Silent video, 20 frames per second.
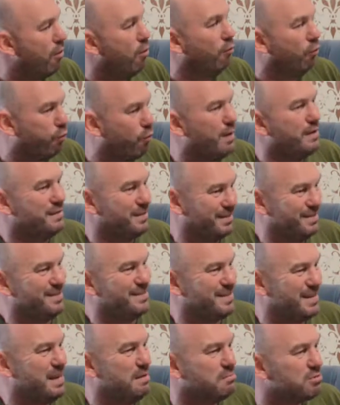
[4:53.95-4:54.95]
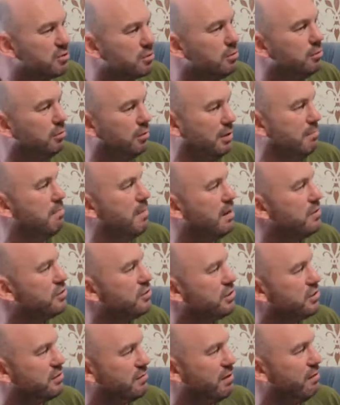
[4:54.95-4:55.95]
both went to the same school in
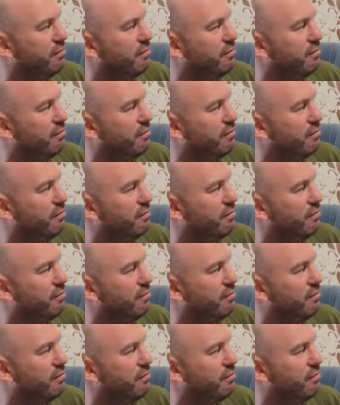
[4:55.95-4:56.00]
Manchester.